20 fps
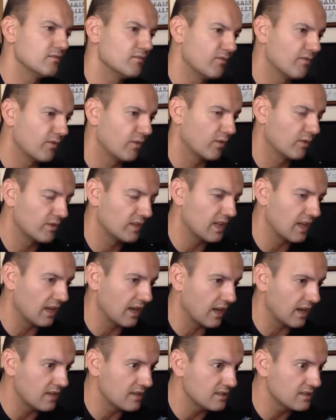for the
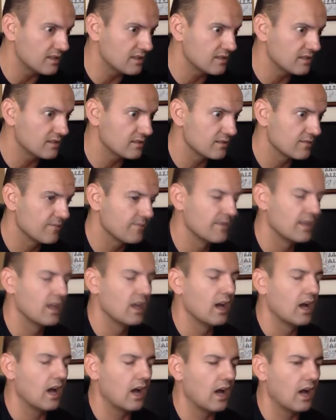analysis.
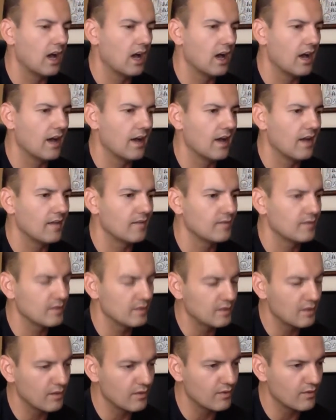And
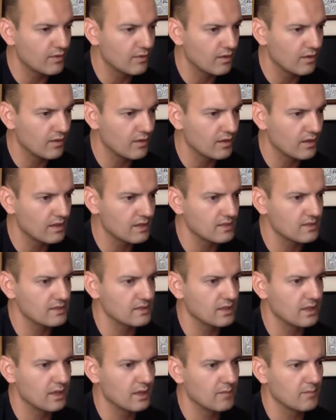the third
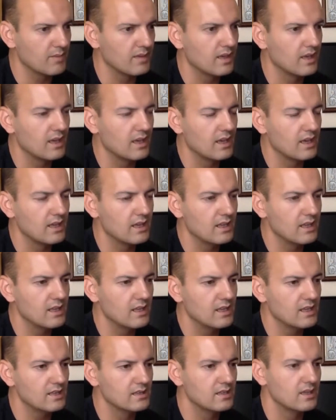step
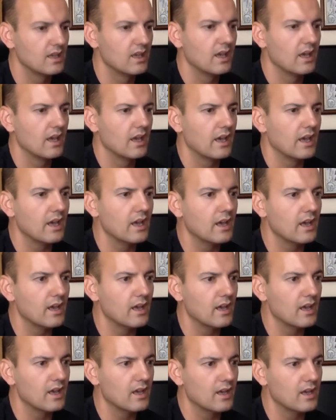is
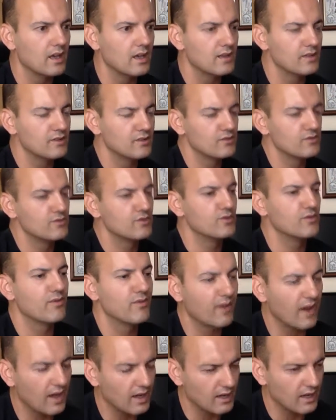to
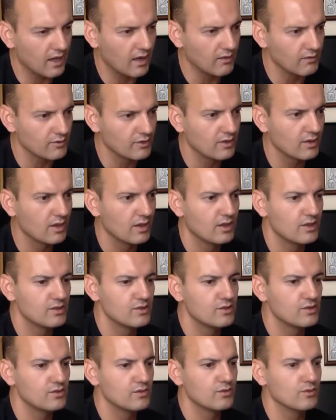find out,
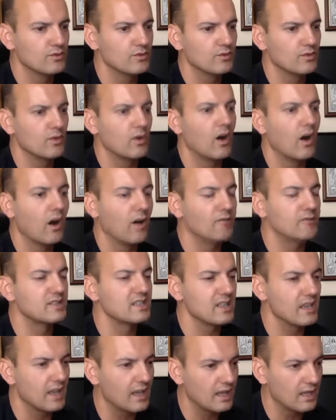to
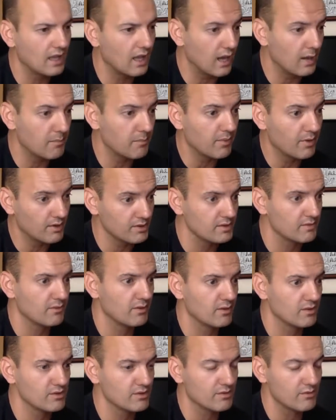obtain a
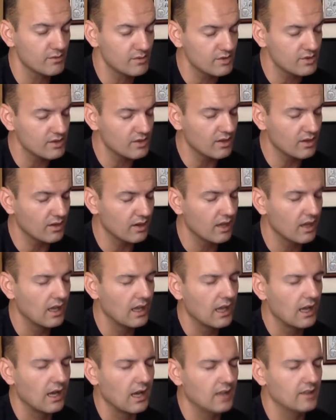possible solution.
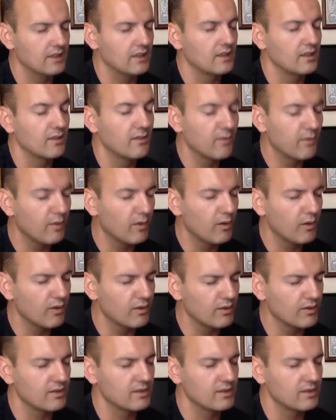And then the fourth